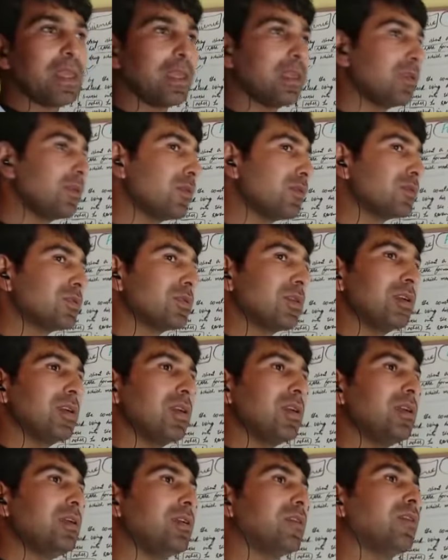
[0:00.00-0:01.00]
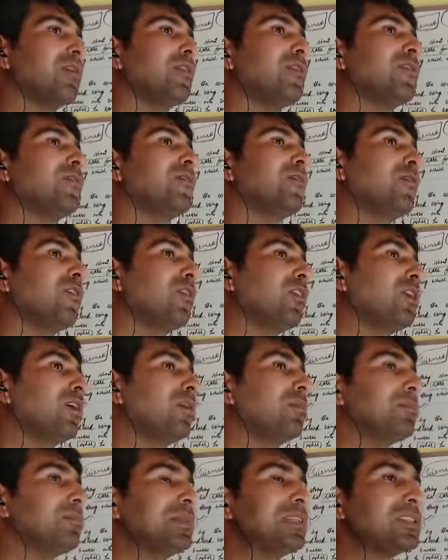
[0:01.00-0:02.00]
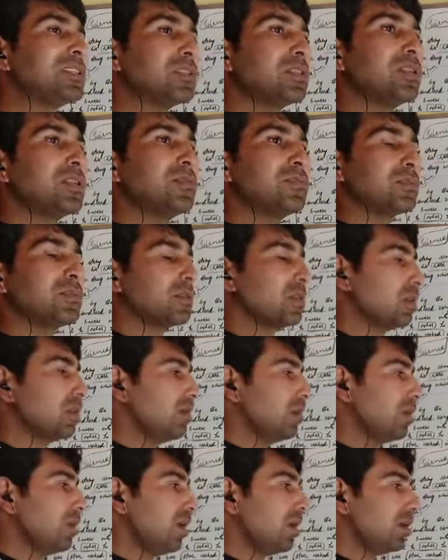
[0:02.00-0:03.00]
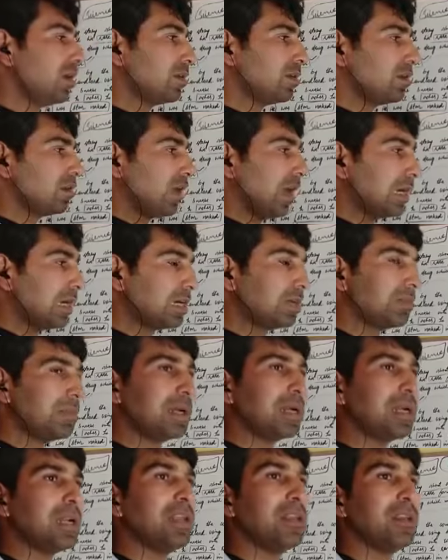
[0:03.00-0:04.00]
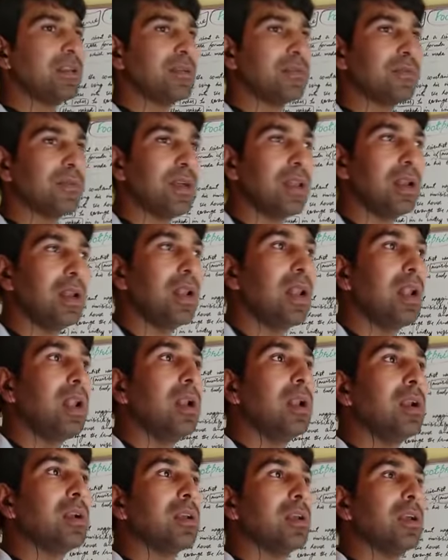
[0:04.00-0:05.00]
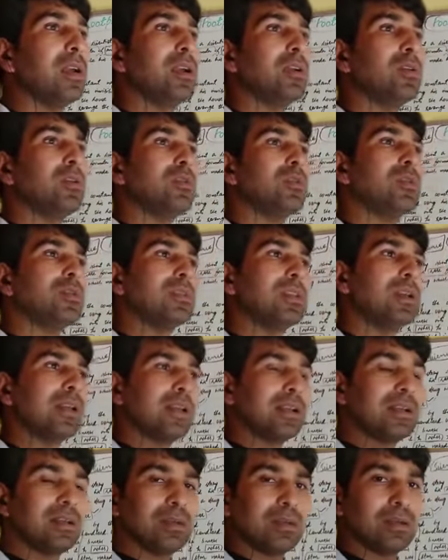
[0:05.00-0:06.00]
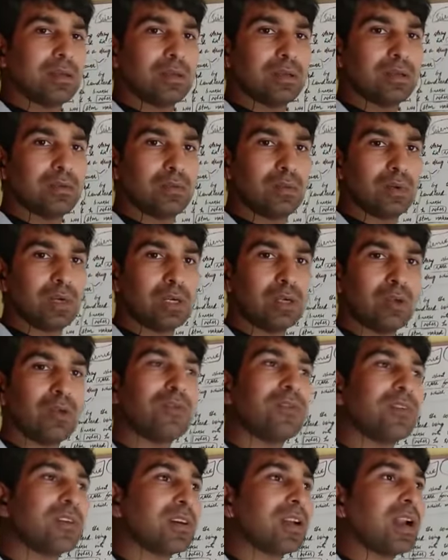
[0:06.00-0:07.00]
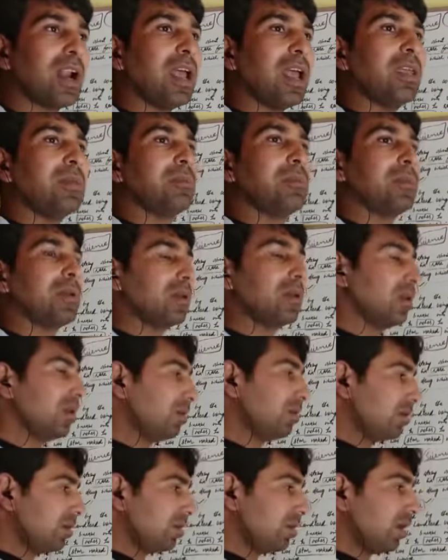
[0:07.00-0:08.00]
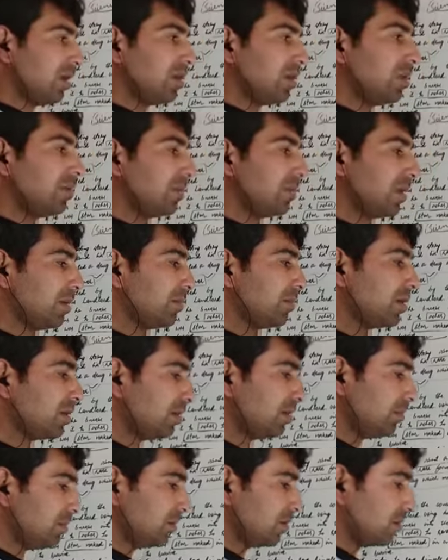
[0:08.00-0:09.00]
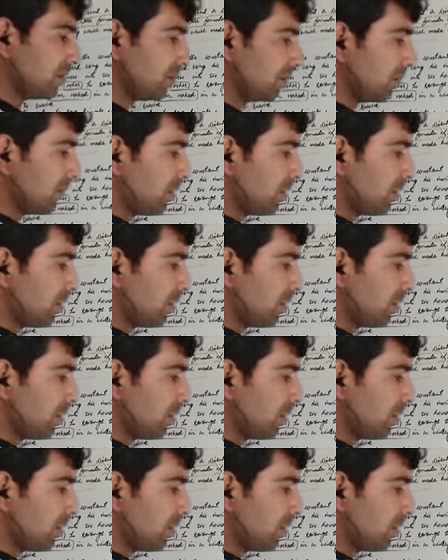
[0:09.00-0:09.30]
He used it for mischiefs. And ultimately he fell into the world of crime, and he became a criminal.